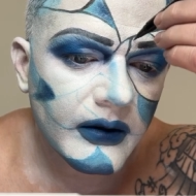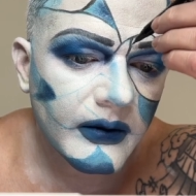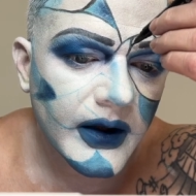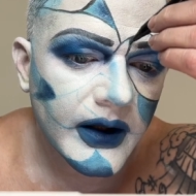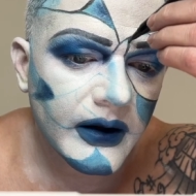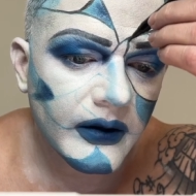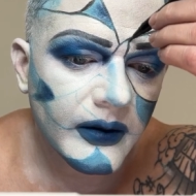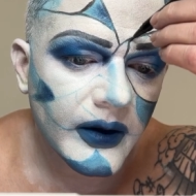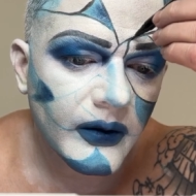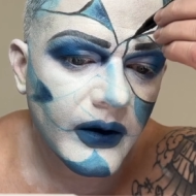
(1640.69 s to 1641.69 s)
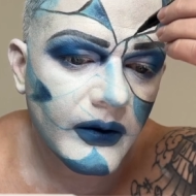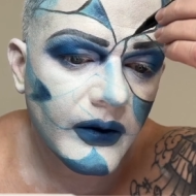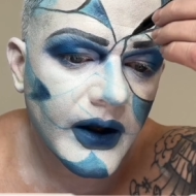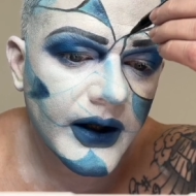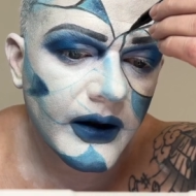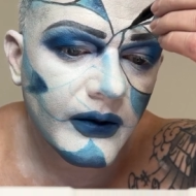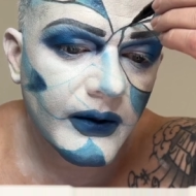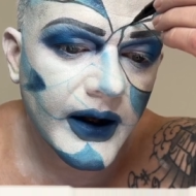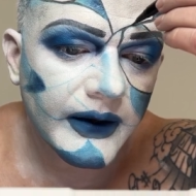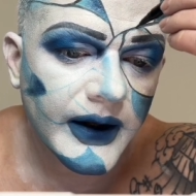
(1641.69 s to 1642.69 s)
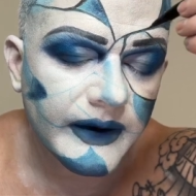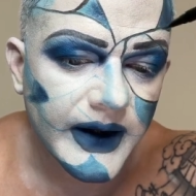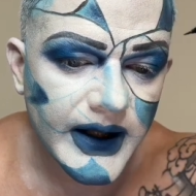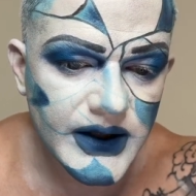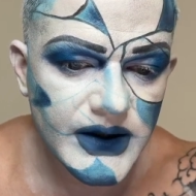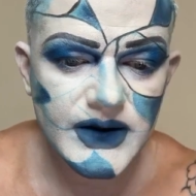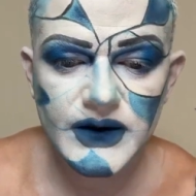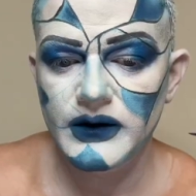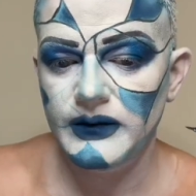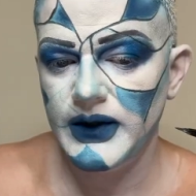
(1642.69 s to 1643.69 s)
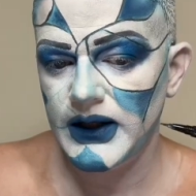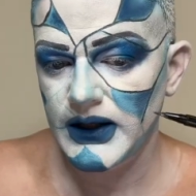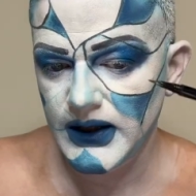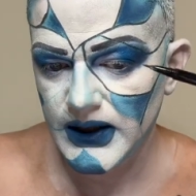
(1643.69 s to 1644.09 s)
make it a little bit wider, round out the edges a little bit,